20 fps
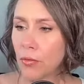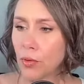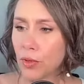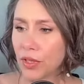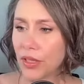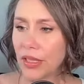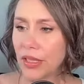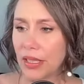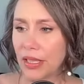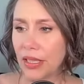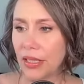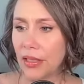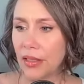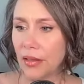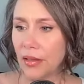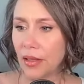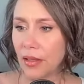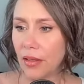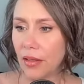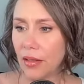
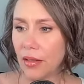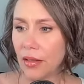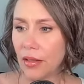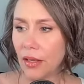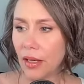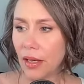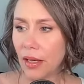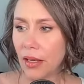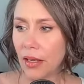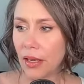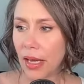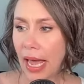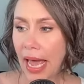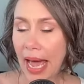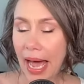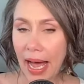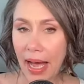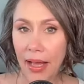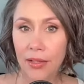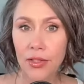really
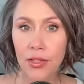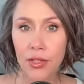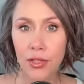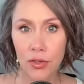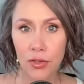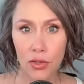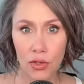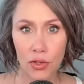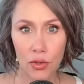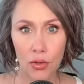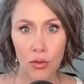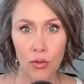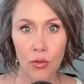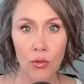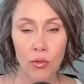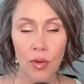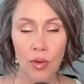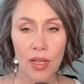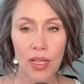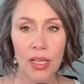had to
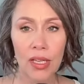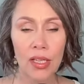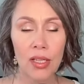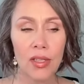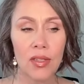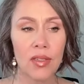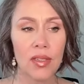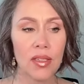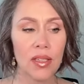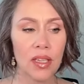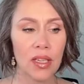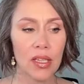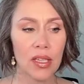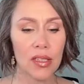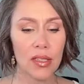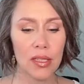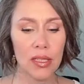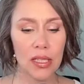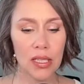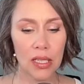do is
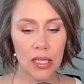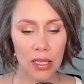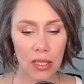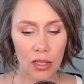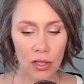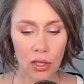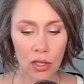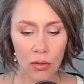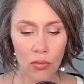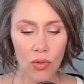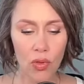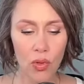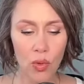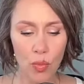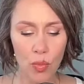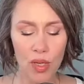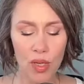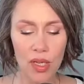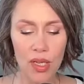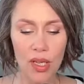continue to
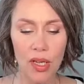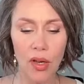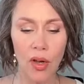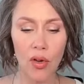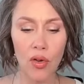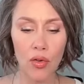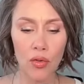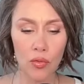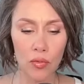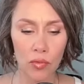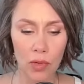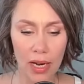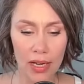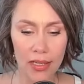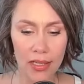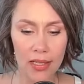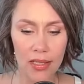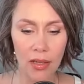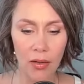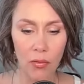be
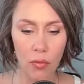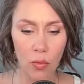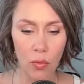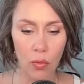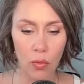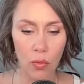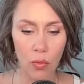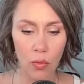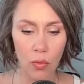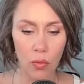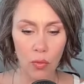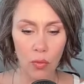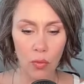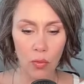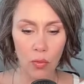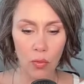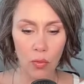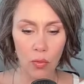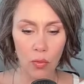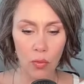aggressive with the
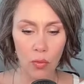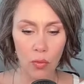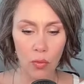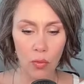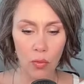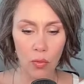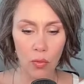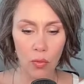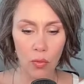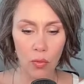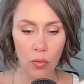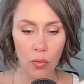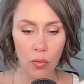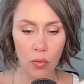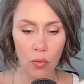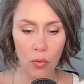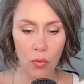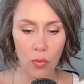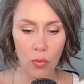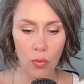choice
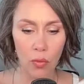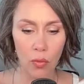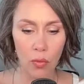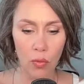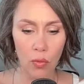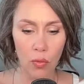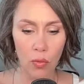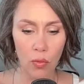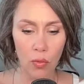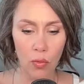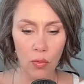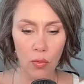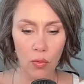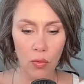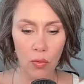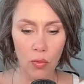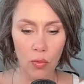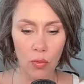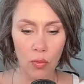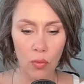for my
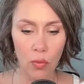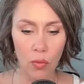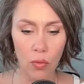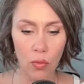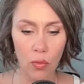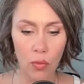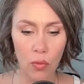reality.